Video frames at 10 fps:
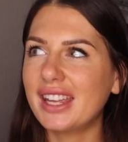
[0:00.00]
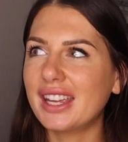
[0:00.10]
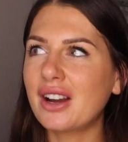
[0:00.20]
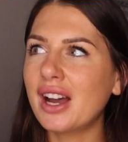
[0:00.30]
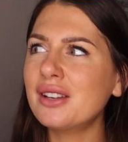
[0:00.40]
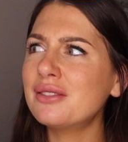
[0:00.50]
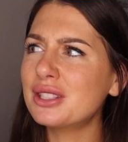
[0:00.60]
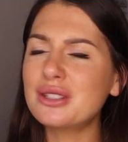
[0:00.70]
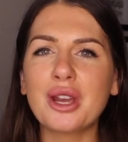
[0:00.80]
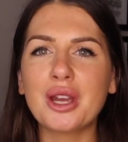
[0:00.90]
It kind of
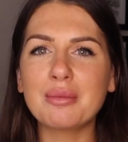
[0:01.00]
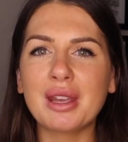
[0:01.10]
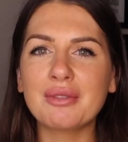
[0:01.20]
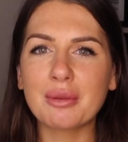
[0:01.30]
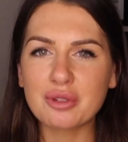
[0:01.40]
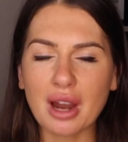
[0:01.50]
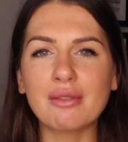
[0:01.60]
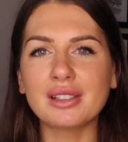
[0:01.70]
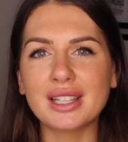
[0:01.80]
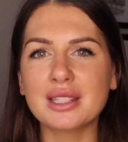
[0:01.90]
deterred me from
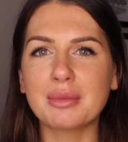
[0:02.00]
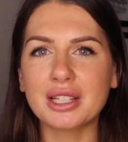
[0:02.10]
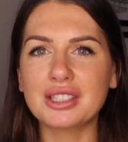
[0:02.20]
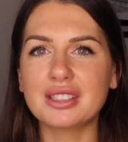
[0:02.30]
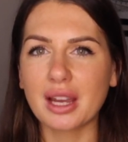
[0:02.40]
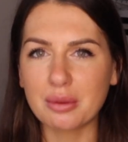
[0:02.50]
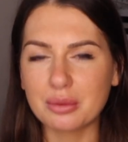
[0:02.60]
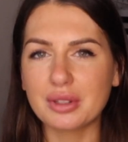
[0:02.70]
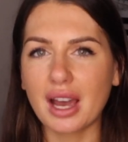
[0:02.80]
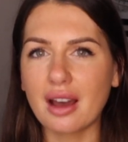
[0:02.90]
traveling as much as I
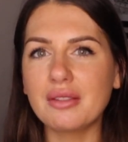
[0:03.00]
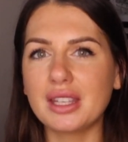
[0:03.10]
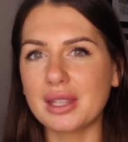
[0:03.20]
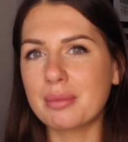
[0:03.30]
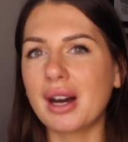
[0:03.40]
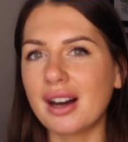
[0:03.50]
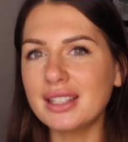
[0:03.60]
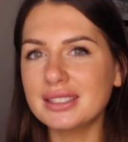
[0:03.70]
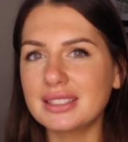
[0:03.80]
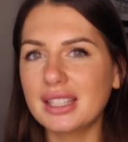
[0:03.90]
would have in the
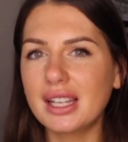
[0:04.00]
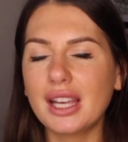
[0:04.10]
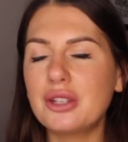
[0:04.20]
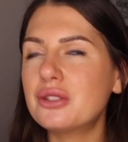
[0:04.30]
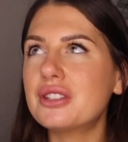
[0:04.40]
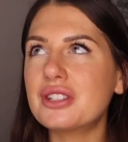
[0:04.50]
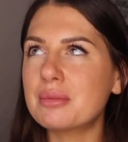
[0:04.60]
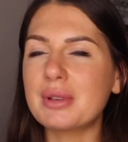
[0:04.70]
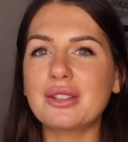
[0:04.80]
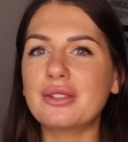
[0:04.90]
past. It used to just
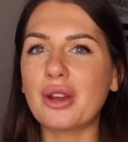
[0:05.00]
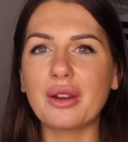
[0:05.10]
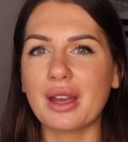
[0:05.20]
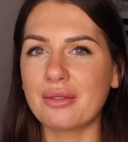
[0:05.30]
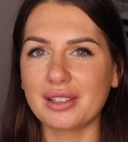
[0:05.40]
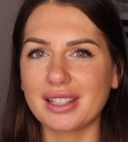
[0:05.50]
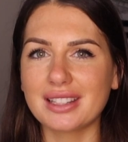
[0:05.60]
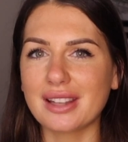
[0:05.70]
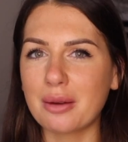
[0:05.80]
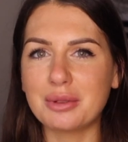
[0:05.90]
be so
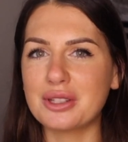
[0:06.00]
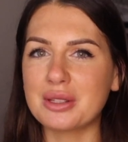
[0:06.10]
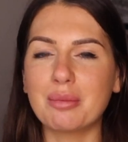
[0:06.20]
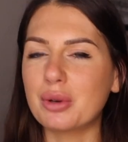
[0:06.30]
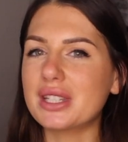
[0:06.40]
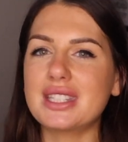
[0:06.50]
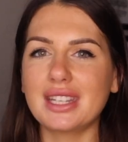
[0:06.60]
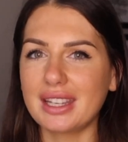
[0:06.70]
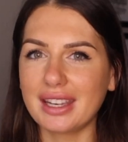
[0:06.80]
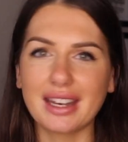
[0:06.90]
effortless. I would just book a
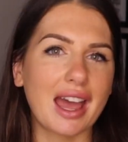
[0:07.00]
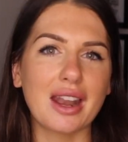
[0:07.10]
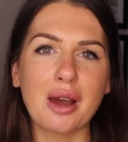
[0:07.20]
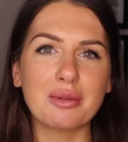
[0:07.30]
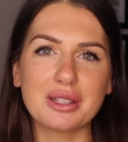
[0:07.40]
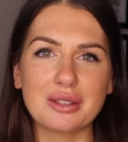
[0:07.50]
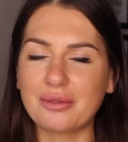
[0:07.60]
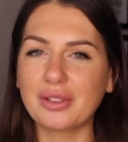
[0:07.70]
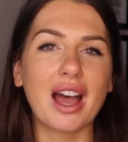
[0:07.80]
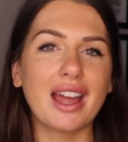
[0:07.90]
ticket and I would just
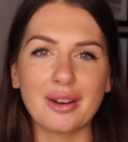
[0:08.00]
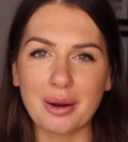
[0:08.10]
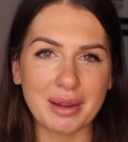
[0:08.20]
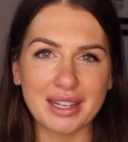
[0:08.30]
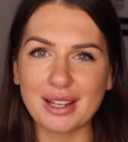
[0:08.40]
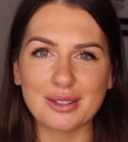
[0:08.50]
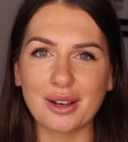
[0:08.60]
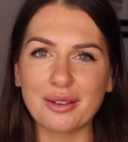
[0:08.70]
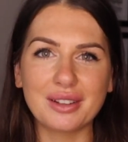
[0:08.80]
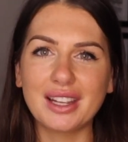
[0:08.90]
fly on my days
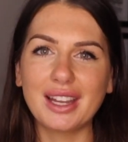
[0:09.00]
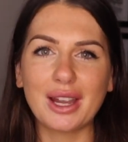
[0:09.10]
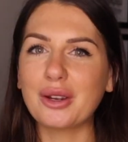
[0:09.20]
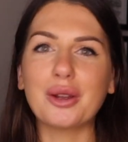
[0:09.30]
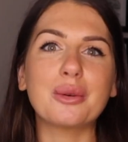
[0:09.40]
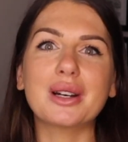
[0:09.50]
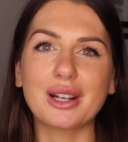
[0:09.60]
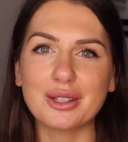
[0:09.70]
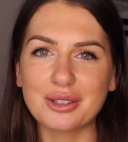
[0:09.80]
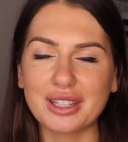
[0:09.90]
off and go to a
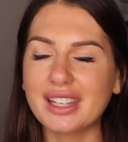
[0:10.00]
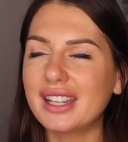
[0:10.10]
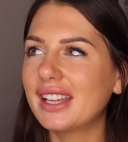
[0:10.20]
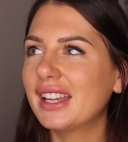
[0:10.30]
country.